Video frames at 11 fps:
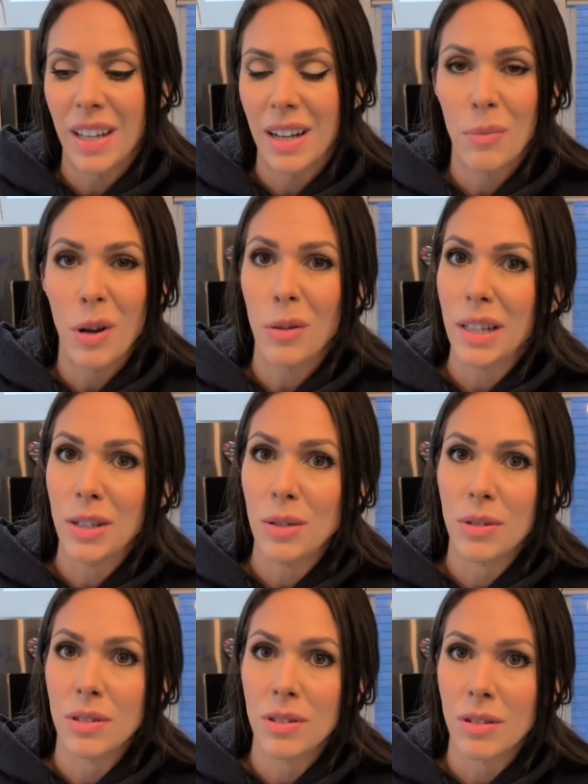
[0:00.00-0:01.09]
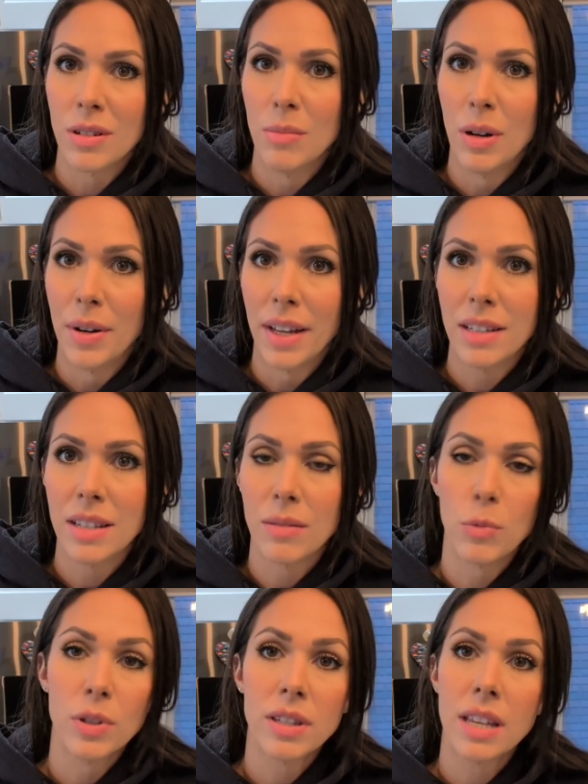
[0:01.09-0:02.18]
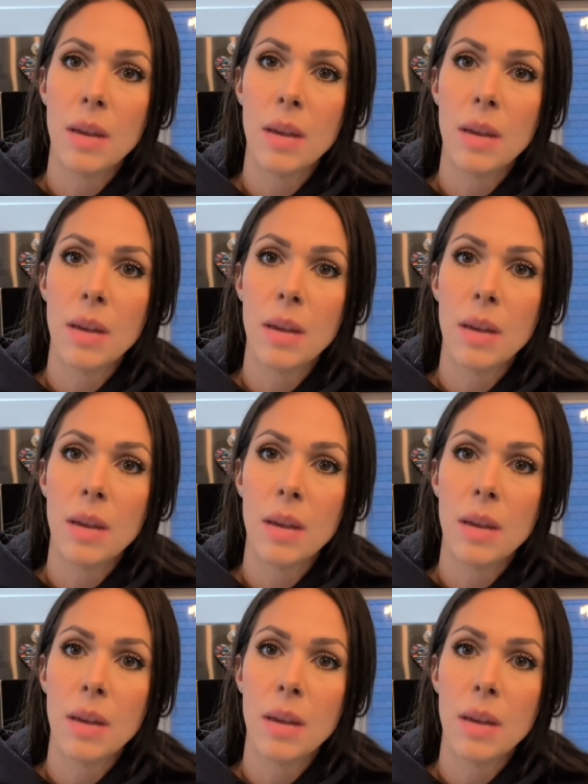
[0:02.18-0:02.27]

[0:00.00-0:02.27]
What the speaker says: and I'm not really too concerned about it because it will